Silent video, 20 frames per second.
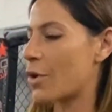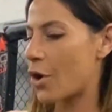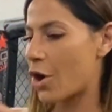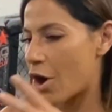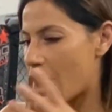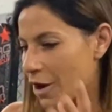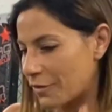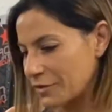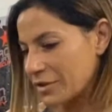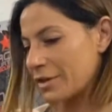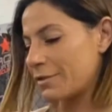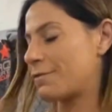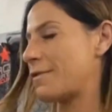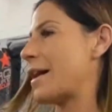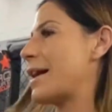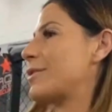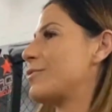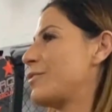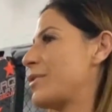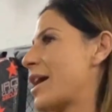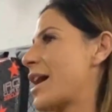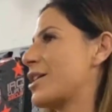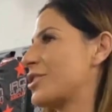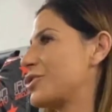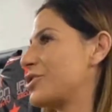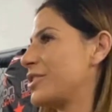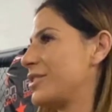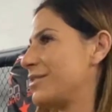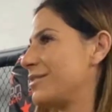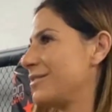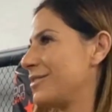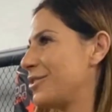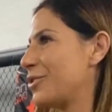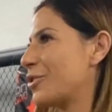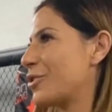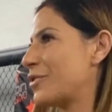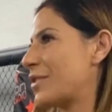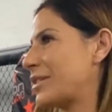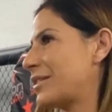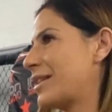after the fight reaction, you yeah.
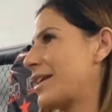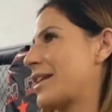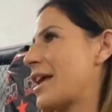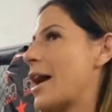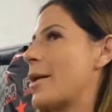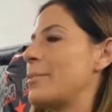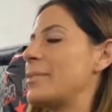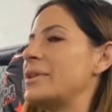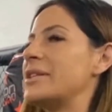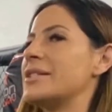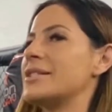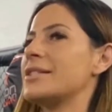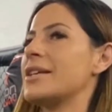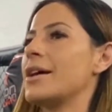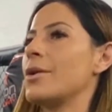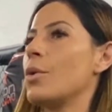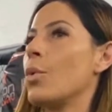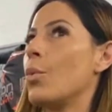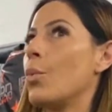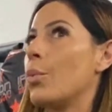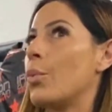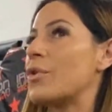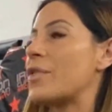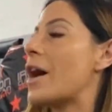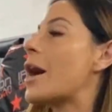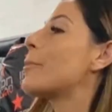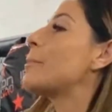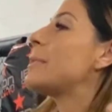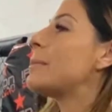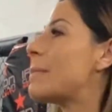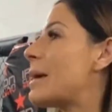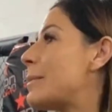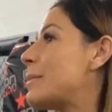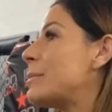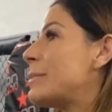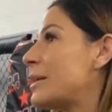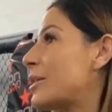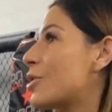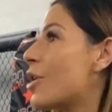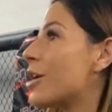know, that, that happens without me maybe
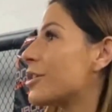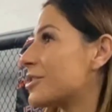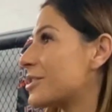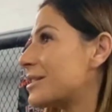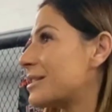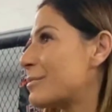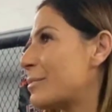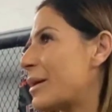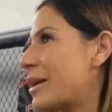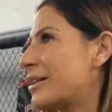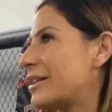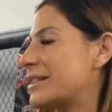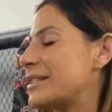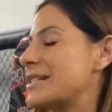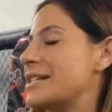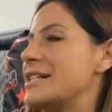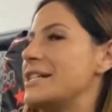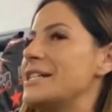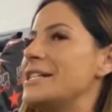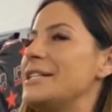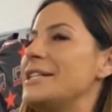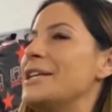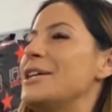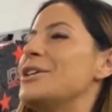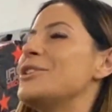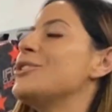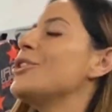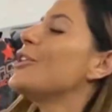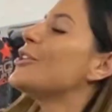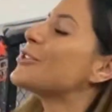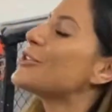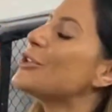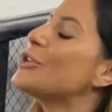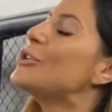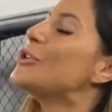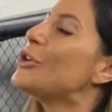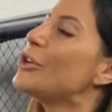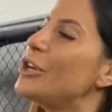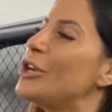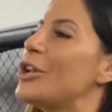being conscious about it. Mm. Yeah, so you
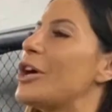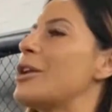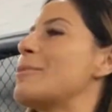learn a lot